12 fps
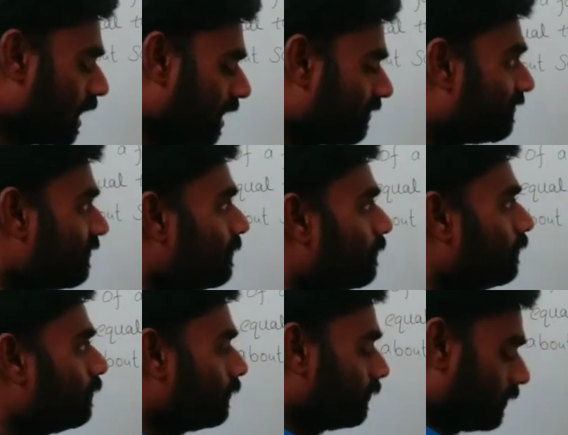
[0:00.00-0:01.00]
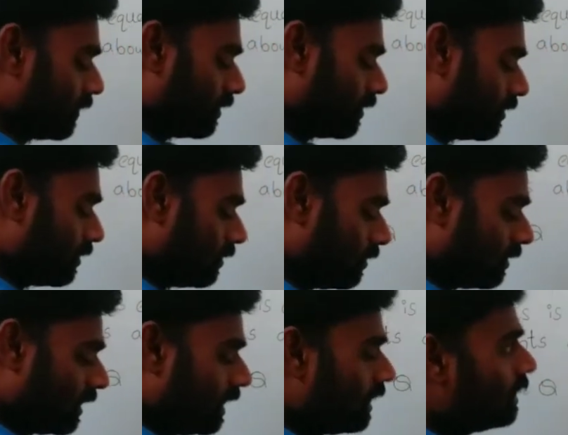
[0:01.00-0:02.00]
F.
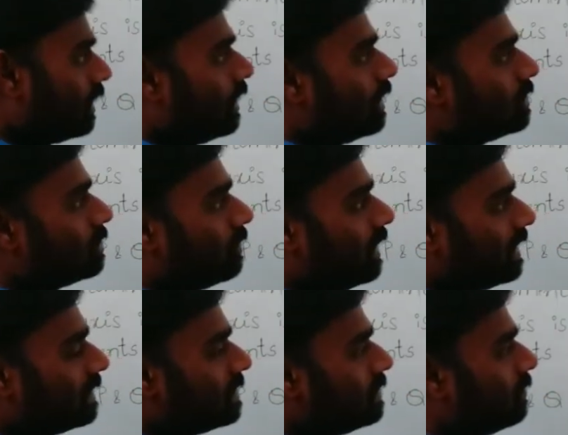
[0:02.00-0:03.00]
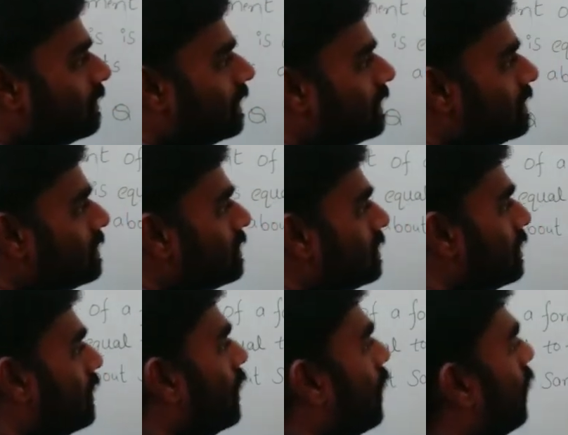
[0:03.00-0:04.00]
Okay, so next one is,
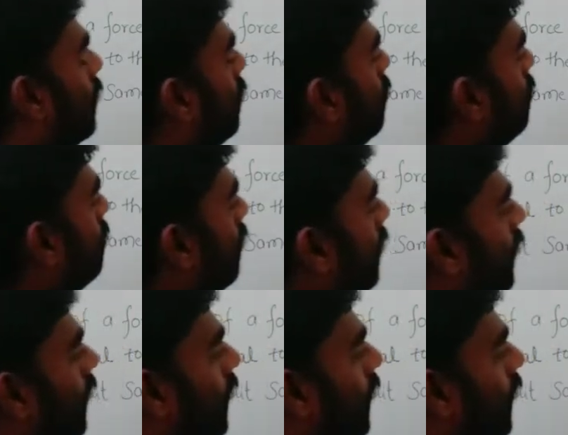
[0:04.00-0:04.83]
now